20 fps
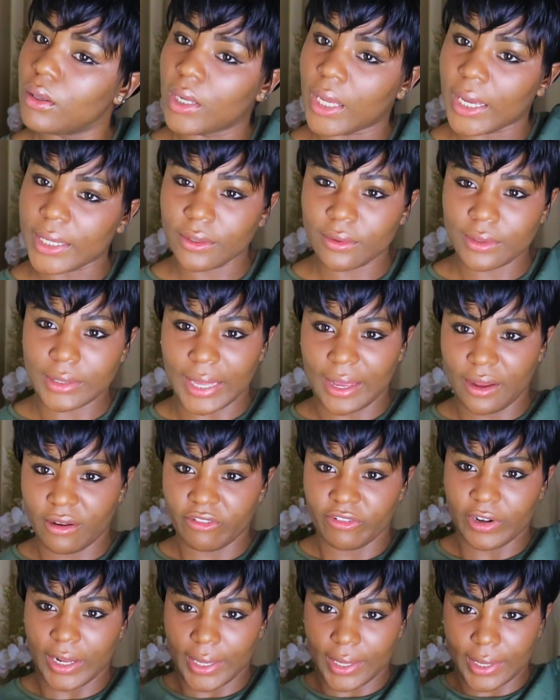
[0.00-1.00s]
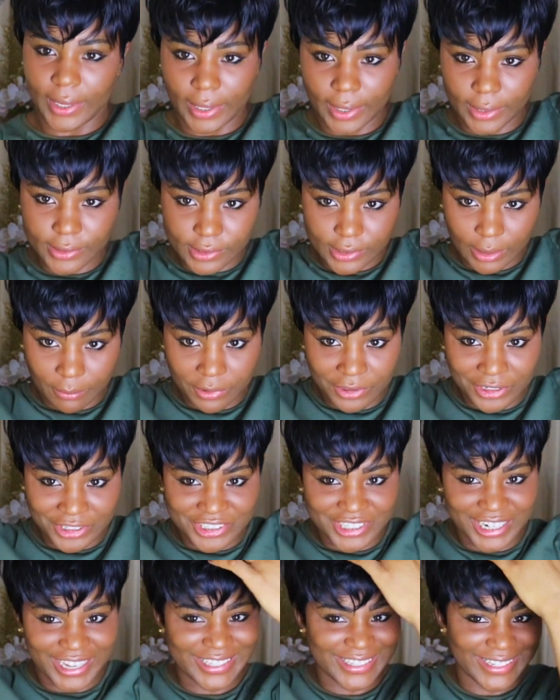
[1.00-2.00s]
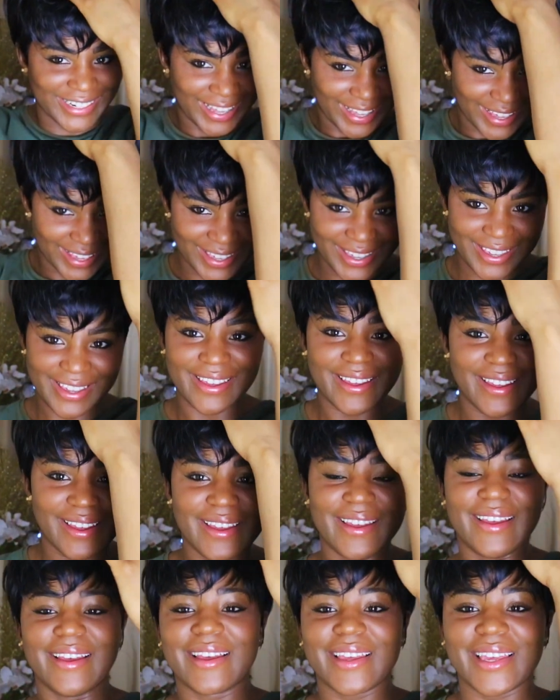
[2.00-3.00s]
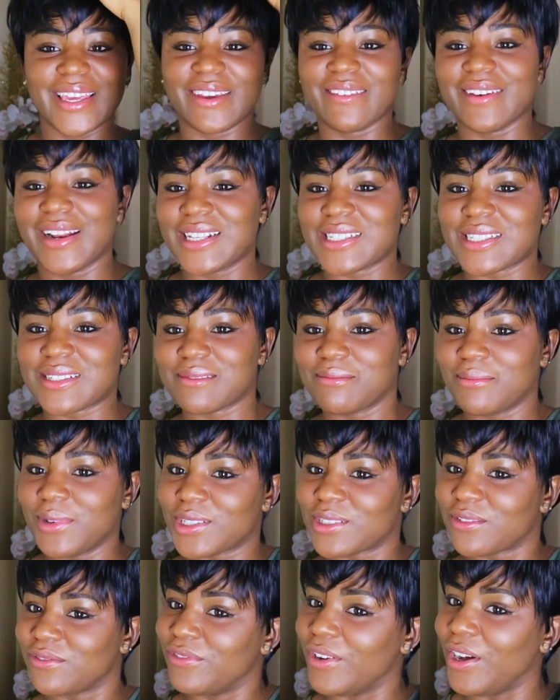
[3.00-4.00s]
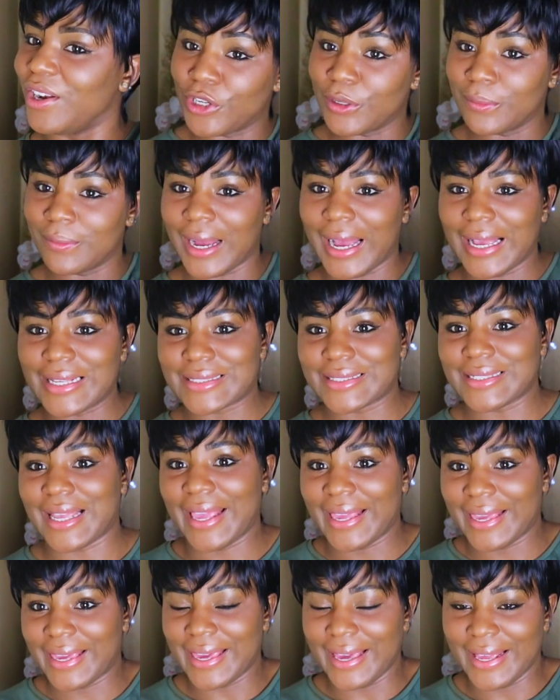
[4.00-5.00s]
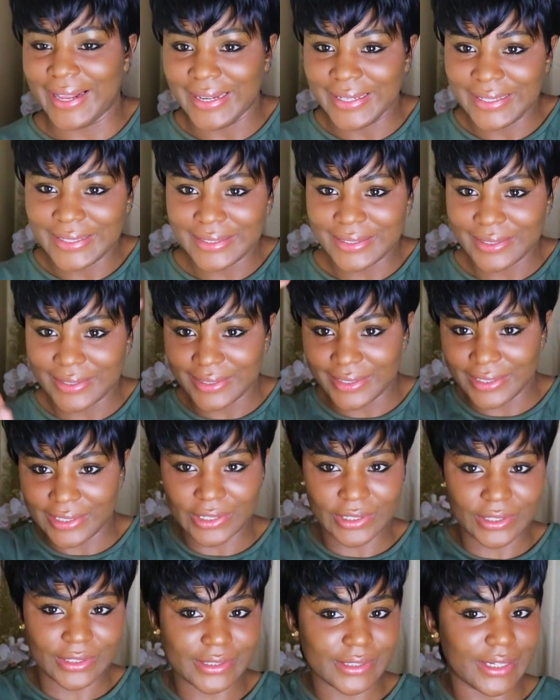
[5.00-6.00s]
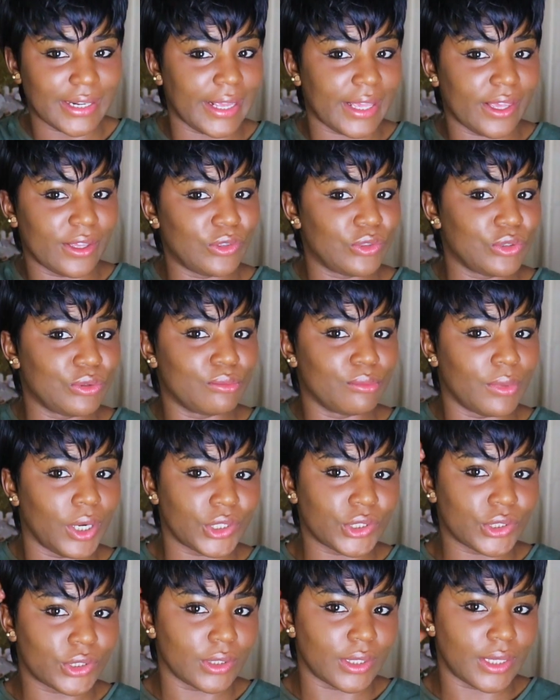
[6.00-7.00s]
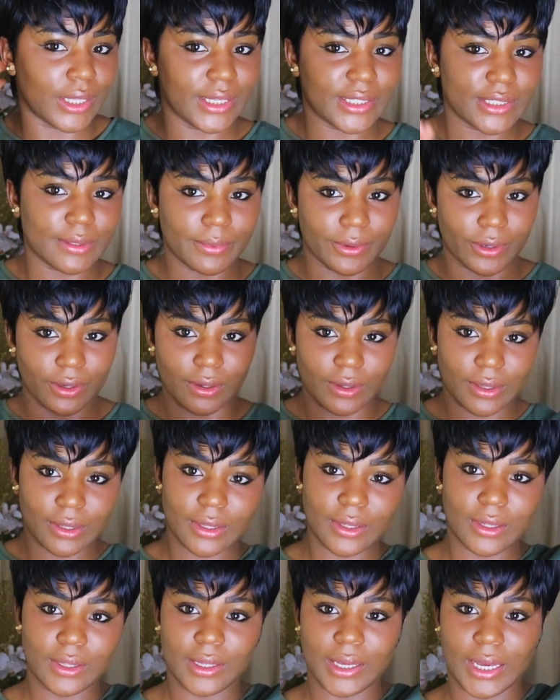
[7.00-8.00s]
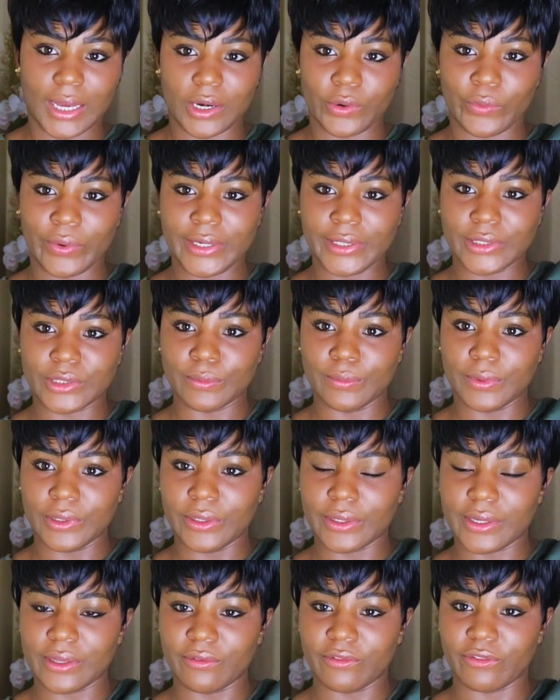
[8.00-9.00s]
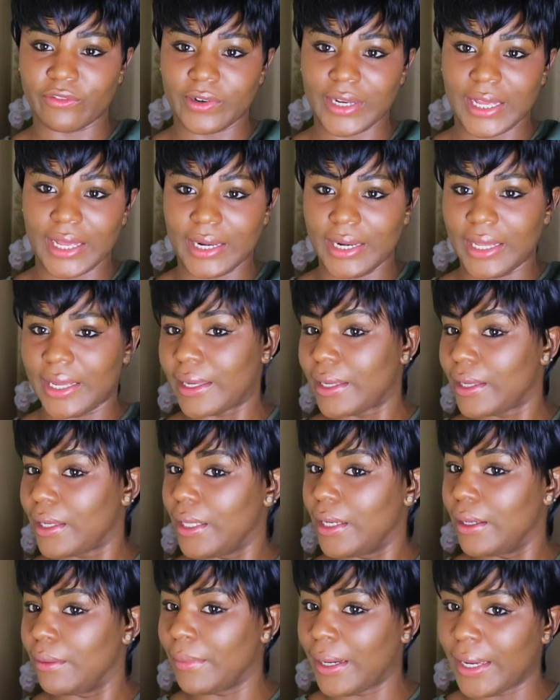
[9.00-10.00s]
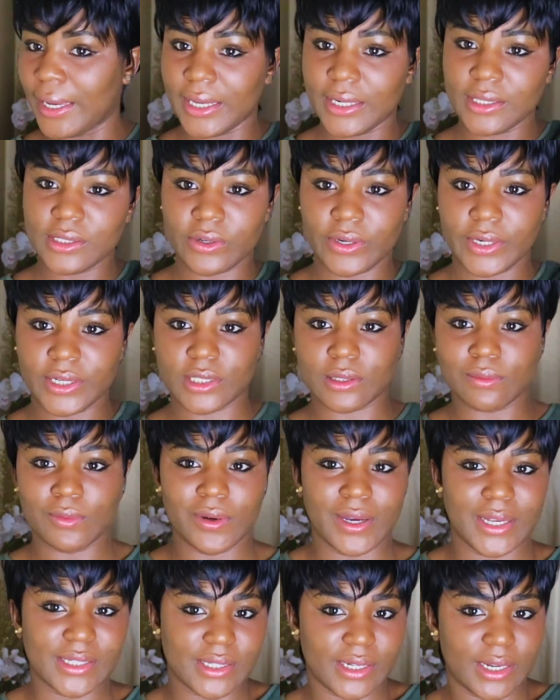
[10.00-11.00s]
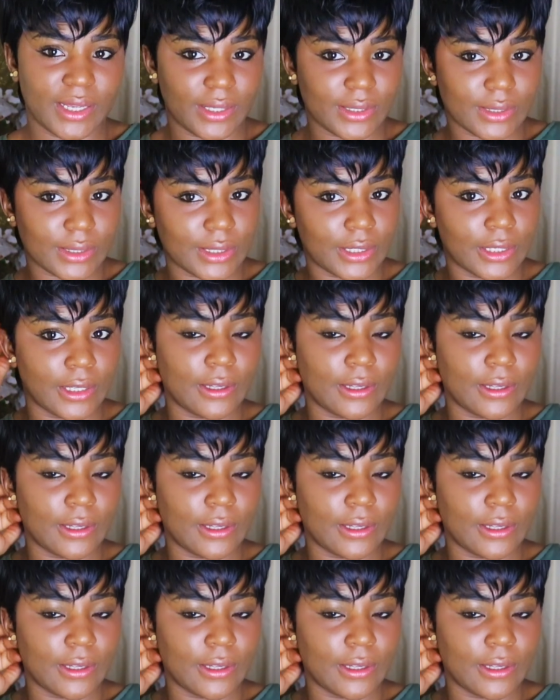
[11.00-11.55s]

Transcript: I don't like flat hair, so I'm gonna try to like give it as much volume as I can. You know, it's not like I can do much to this, but I don't want it to be looking flat. Like, you know, my head is already small as it is.